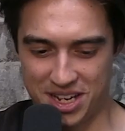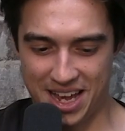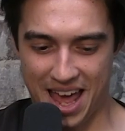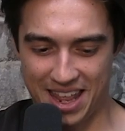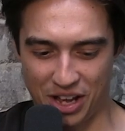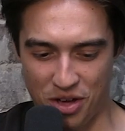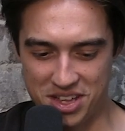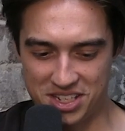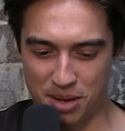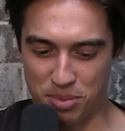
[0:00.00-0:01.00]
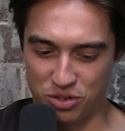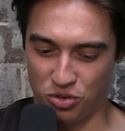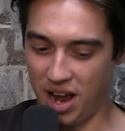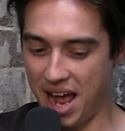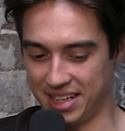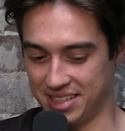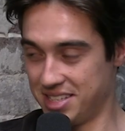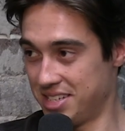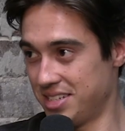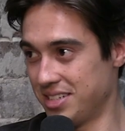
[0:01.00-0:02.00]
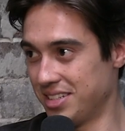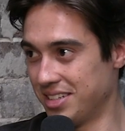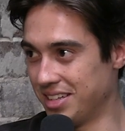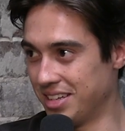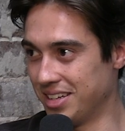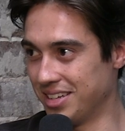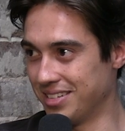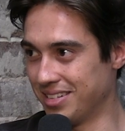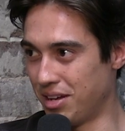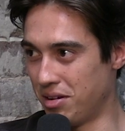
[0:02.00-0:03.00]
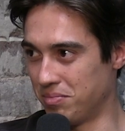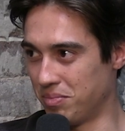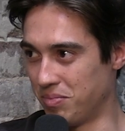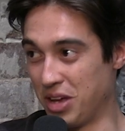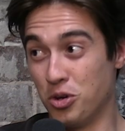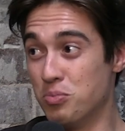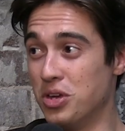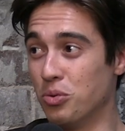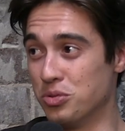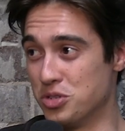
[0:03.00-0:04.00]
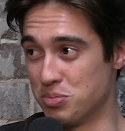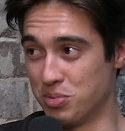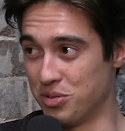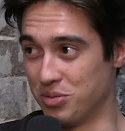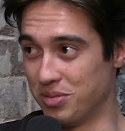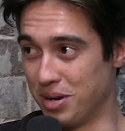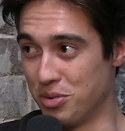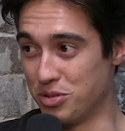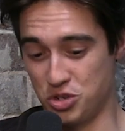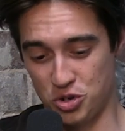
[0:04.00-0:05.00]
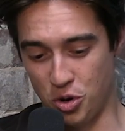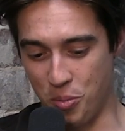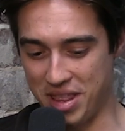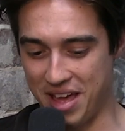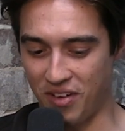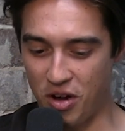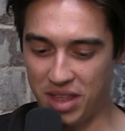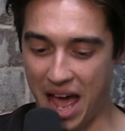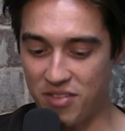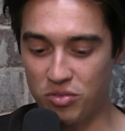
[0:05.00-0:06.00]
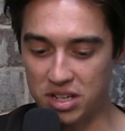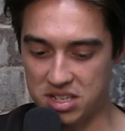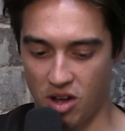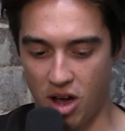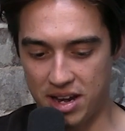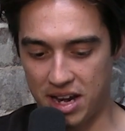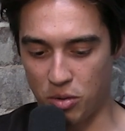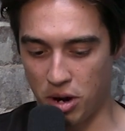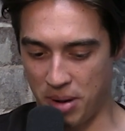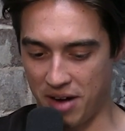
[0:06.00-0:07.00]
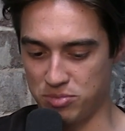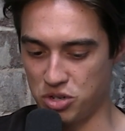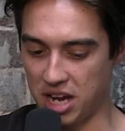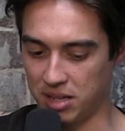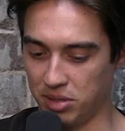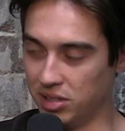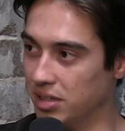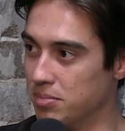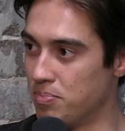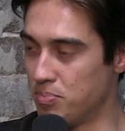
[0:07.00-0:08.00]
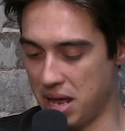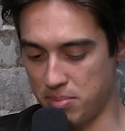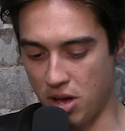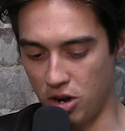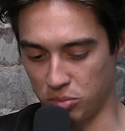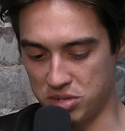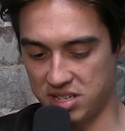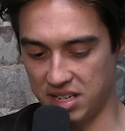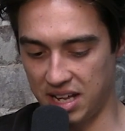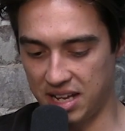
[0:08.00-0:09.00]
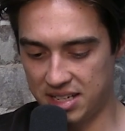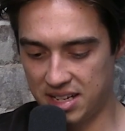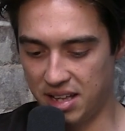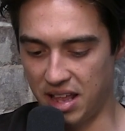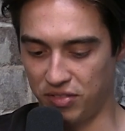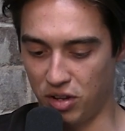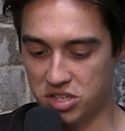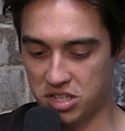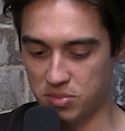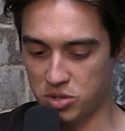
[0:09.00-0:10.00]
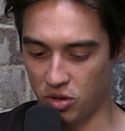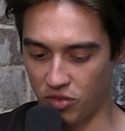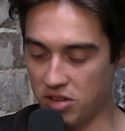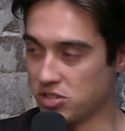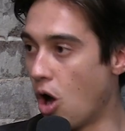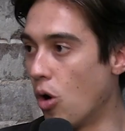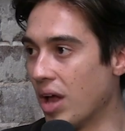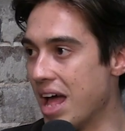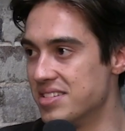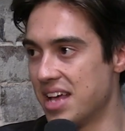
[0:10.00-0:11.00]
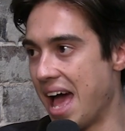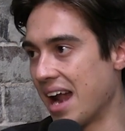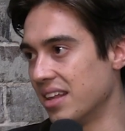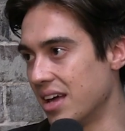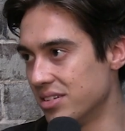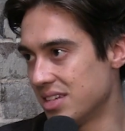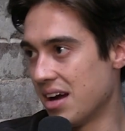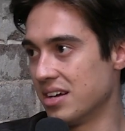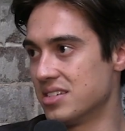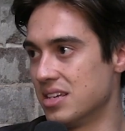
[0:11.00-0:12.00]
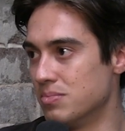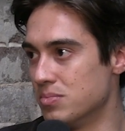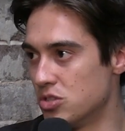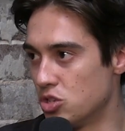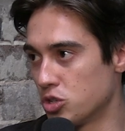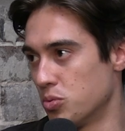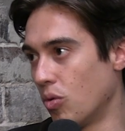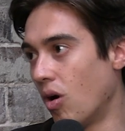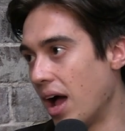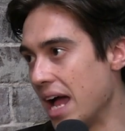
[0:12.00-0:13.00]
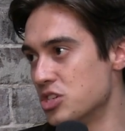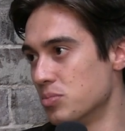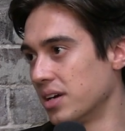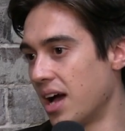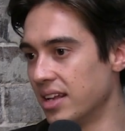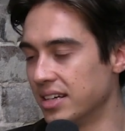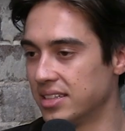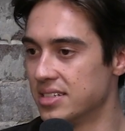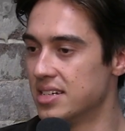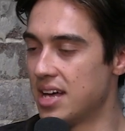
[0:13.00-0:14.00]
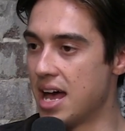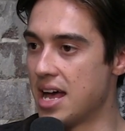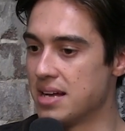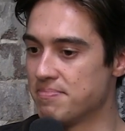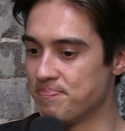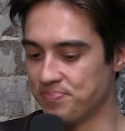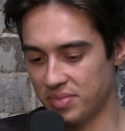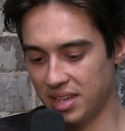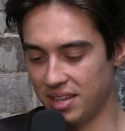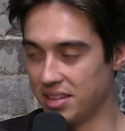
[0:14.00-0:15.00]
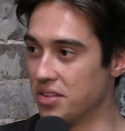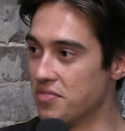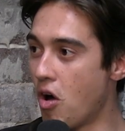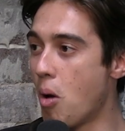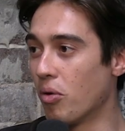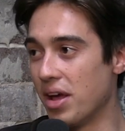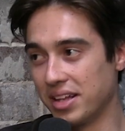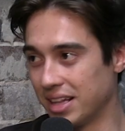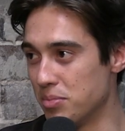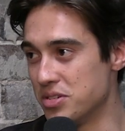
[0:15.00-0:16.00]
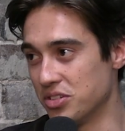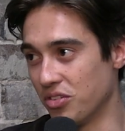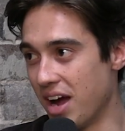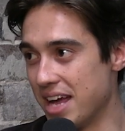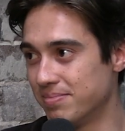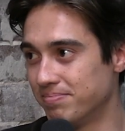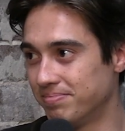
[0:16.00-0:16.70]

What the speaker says: see how they go this year. But the Dragons, they could be your wooden spoon. I'm not sure. But they haven't really signed anyone apart from Jacob Little and Ben Murdoch-Masilla. They've lost some sort of those old heads they had out there in Tarek Sims, Josh McGuire, Andrew McCulloch. The vibe around the club isn't great.